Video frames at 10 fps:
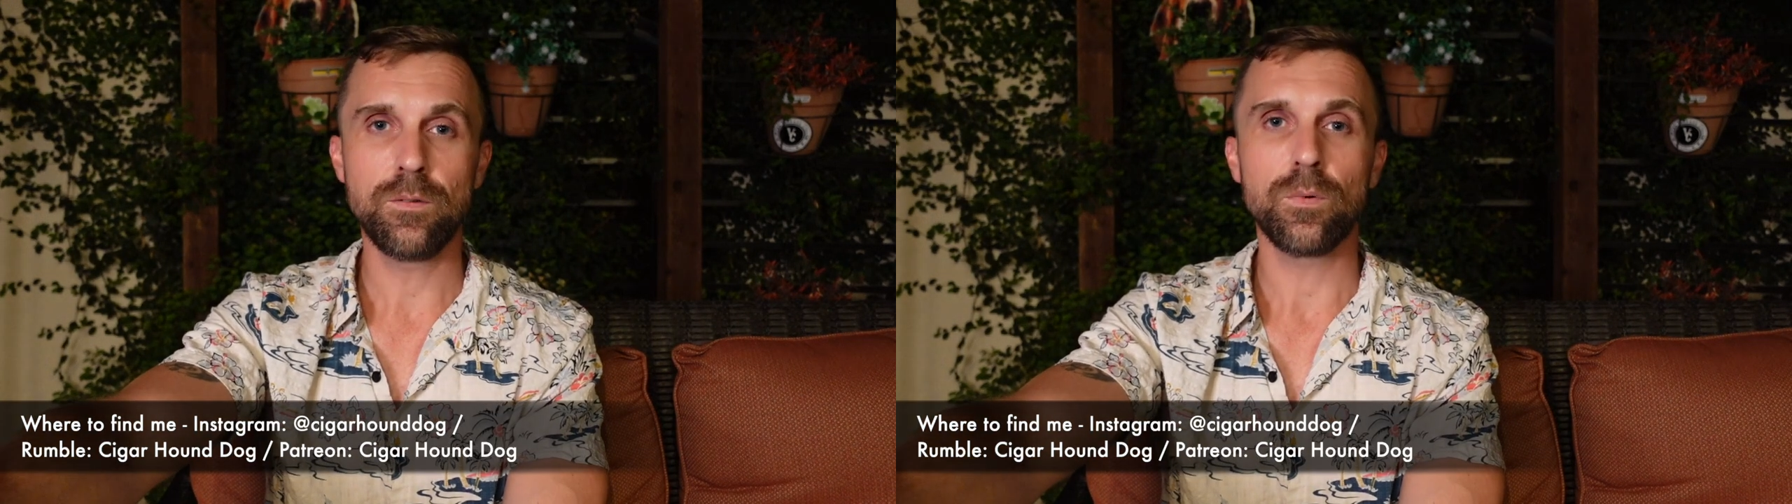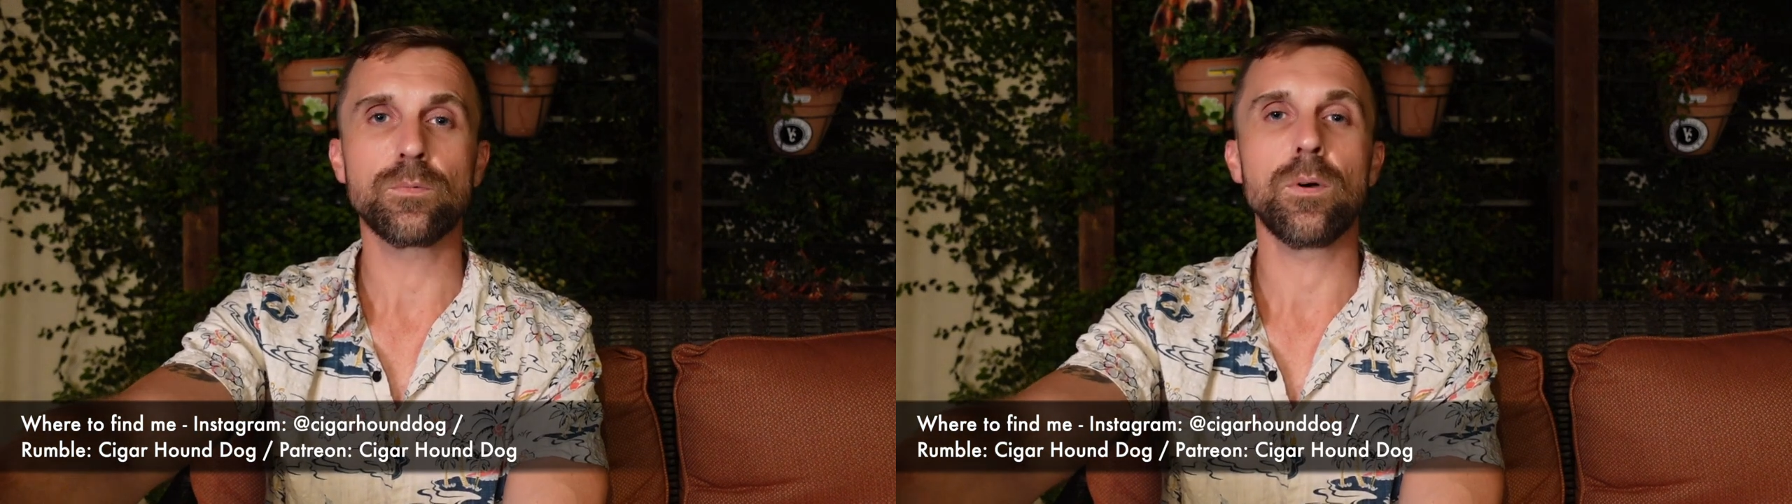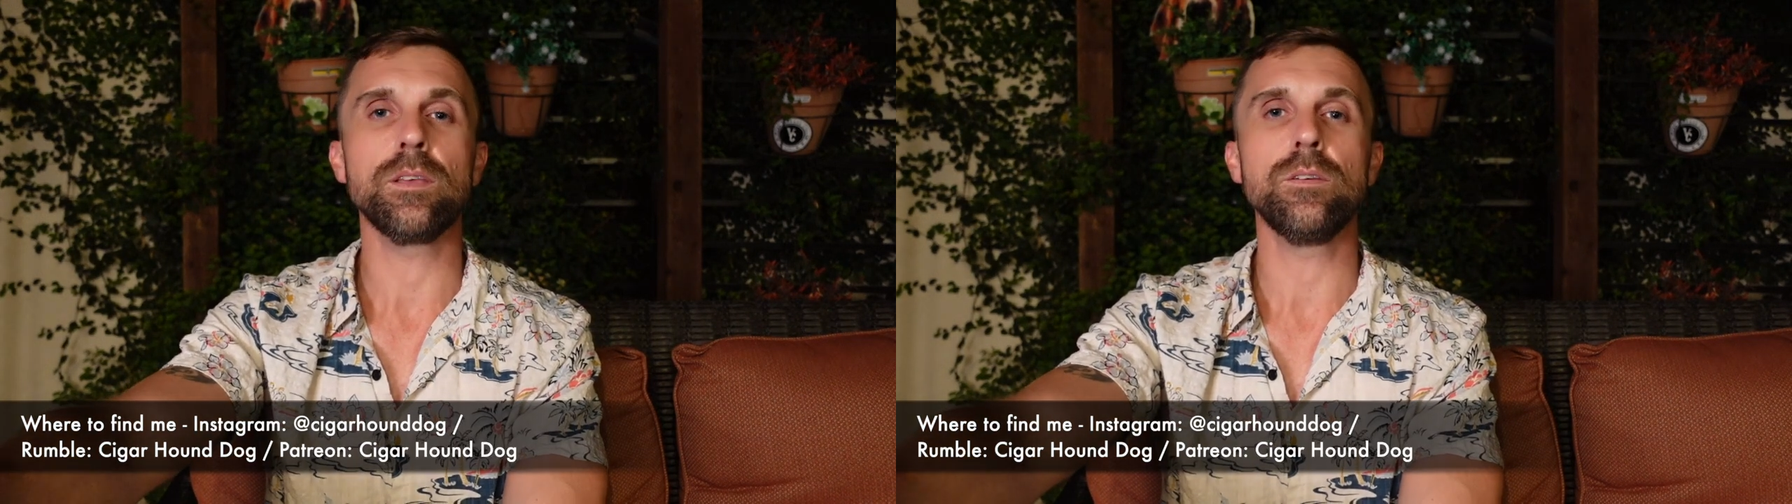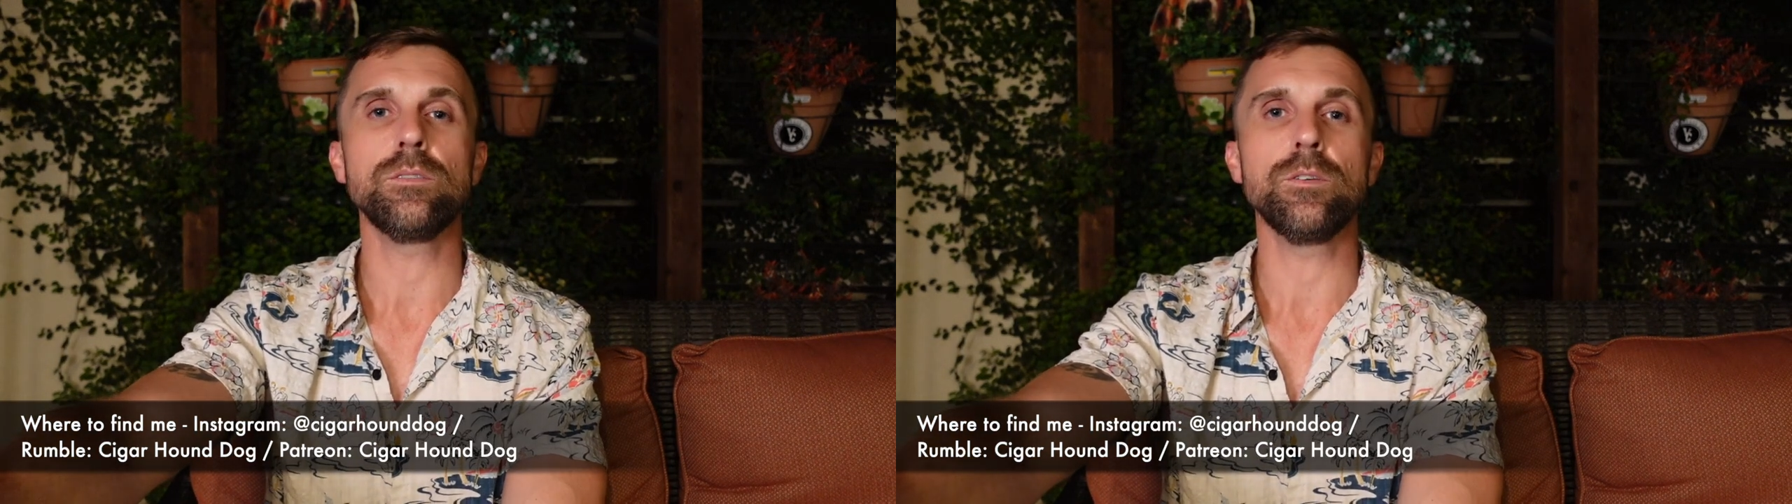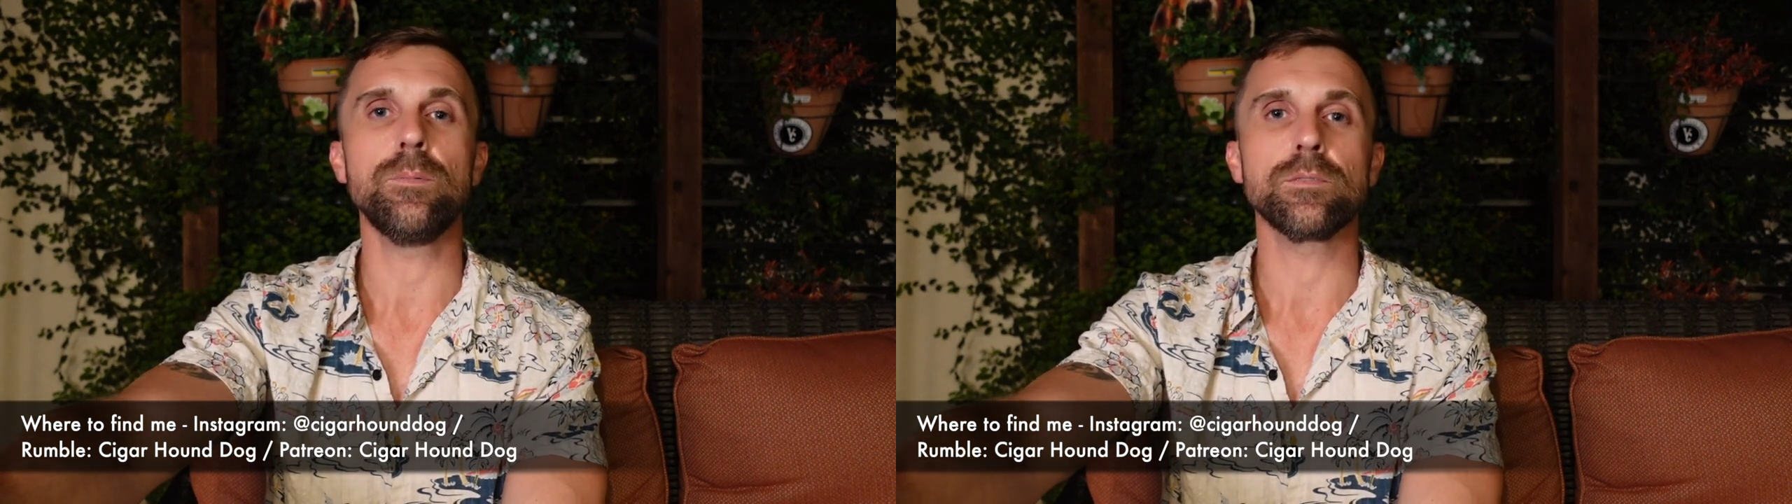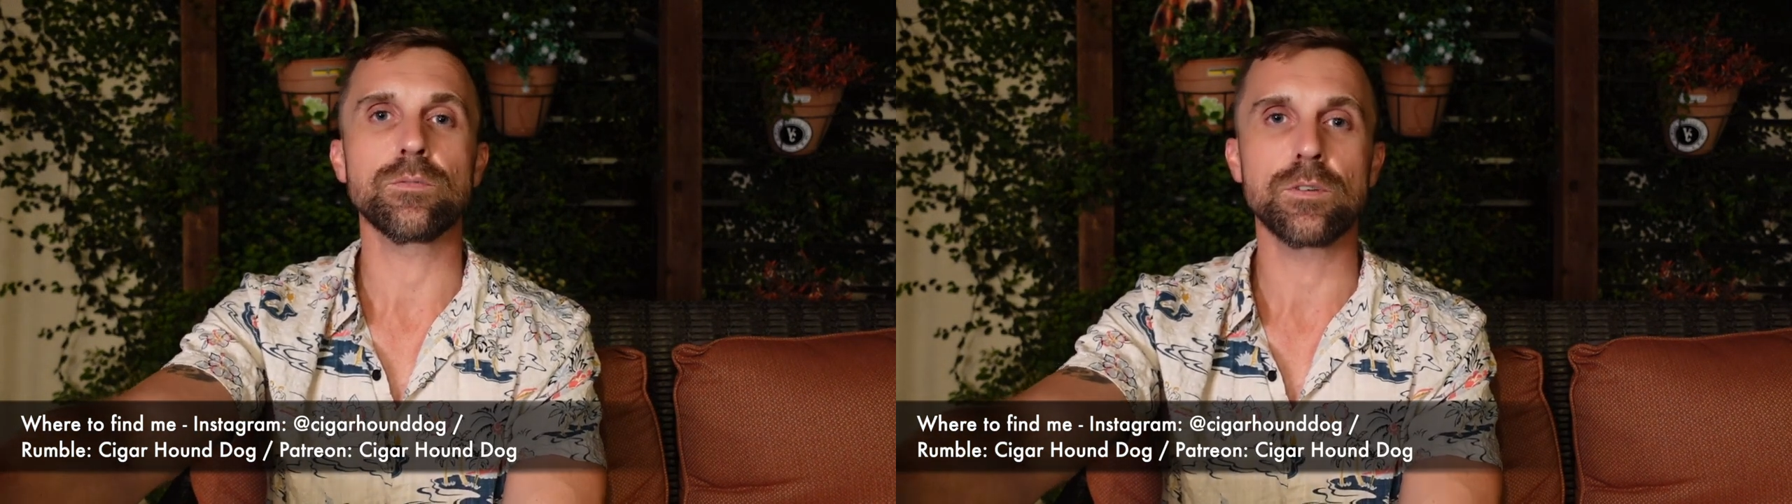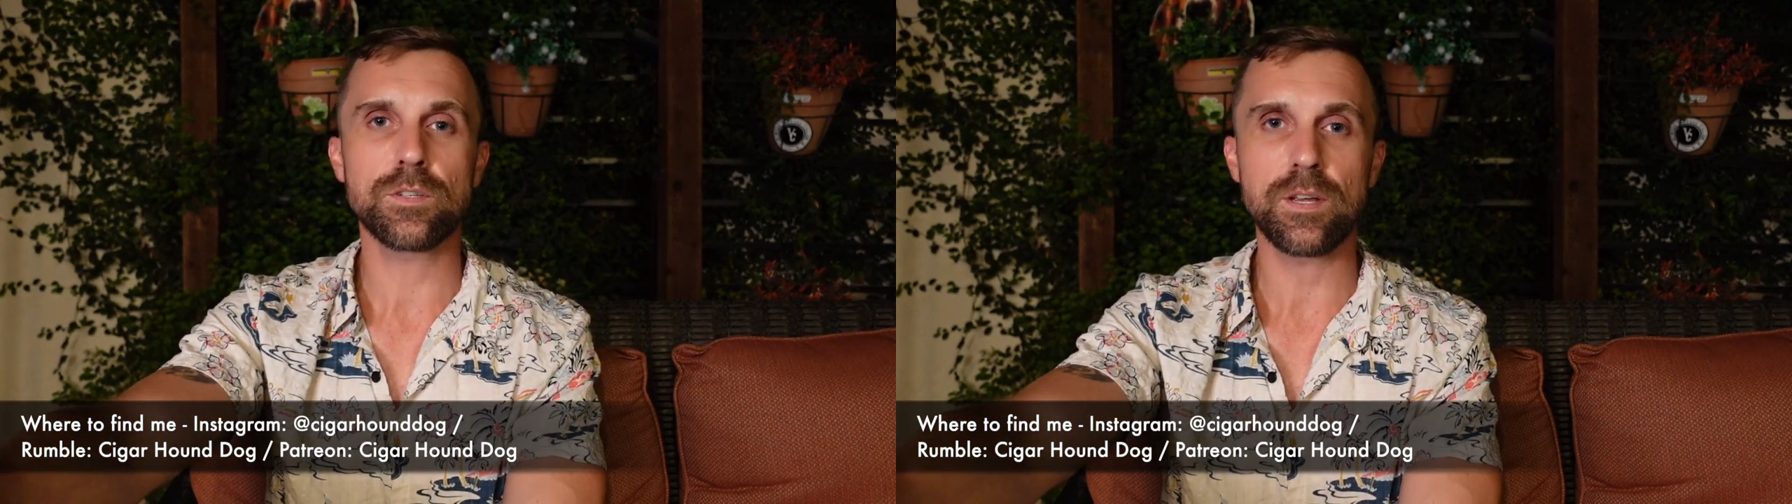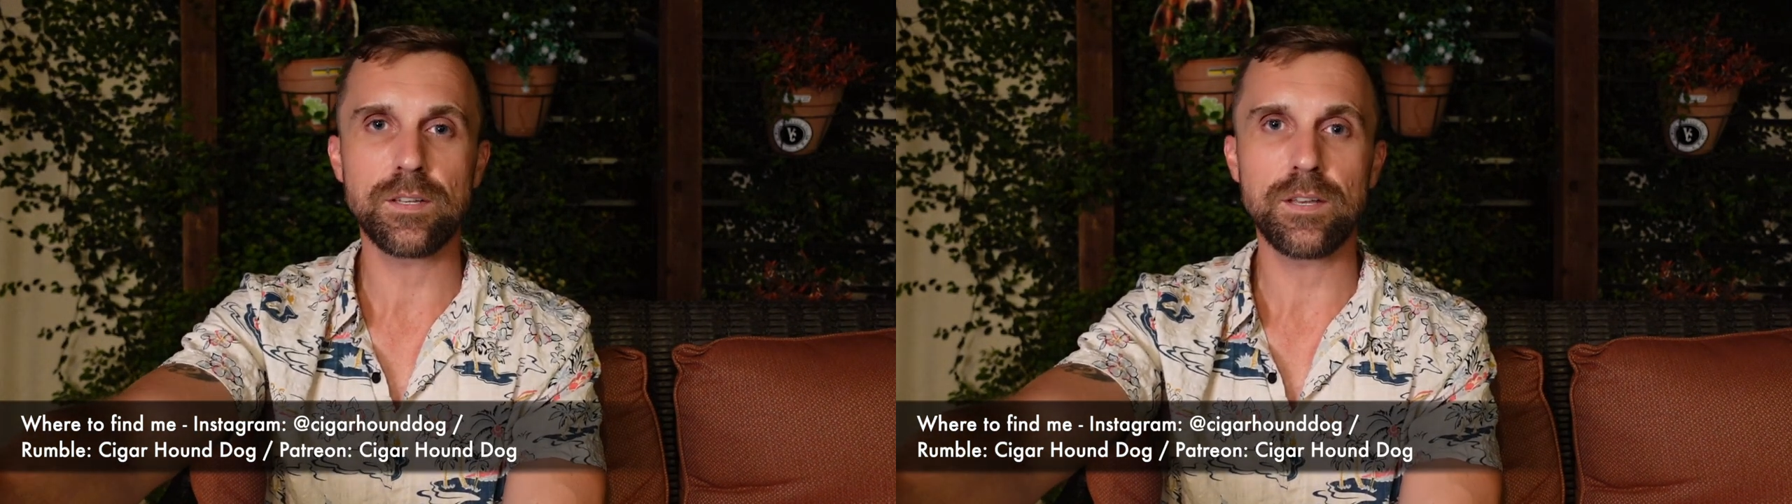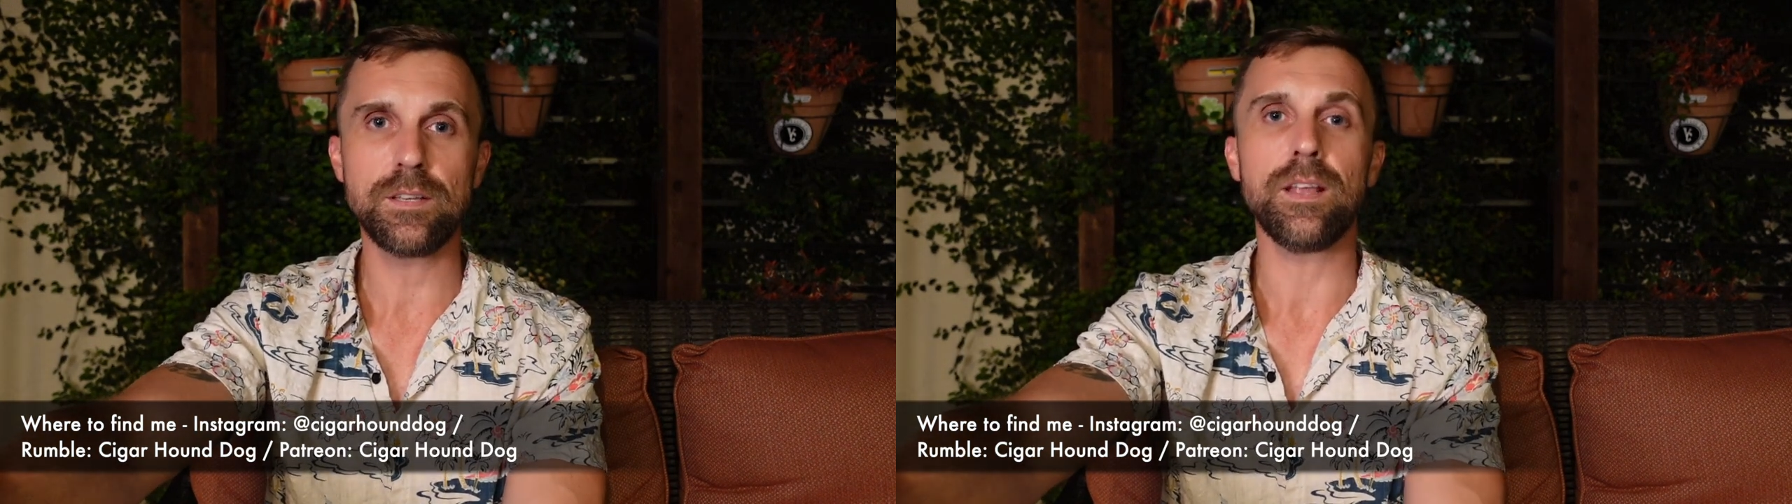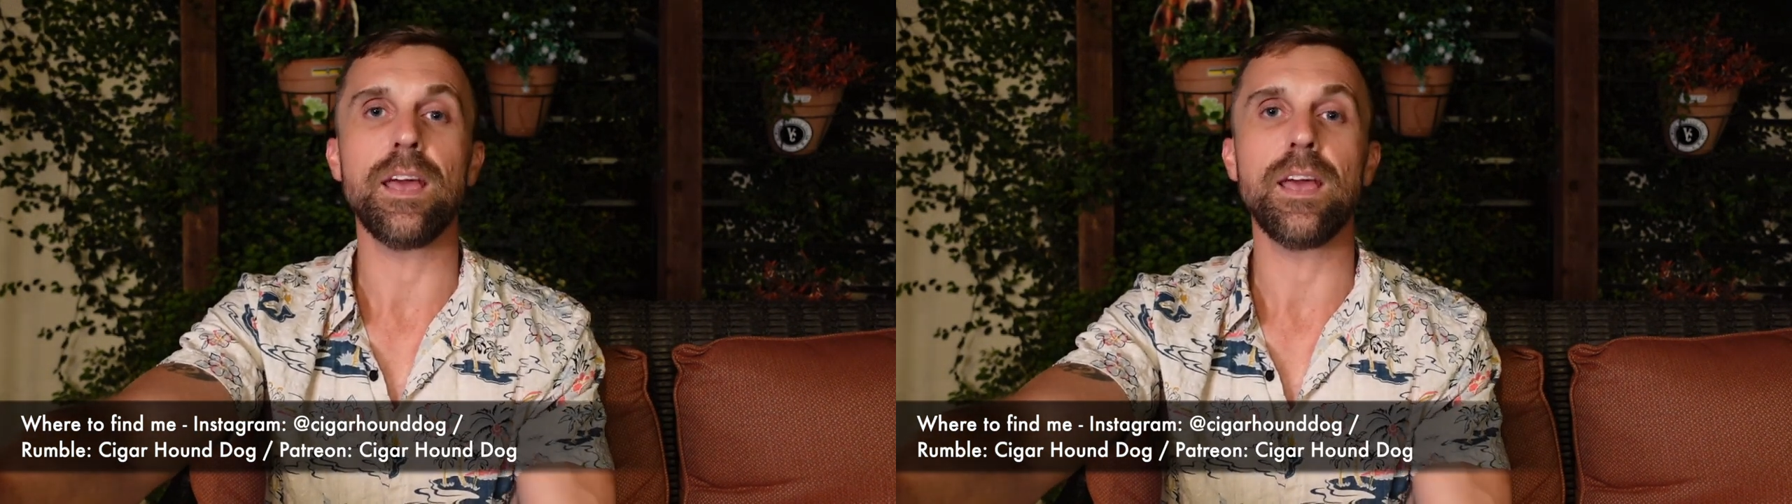With the way YouTube has been restricting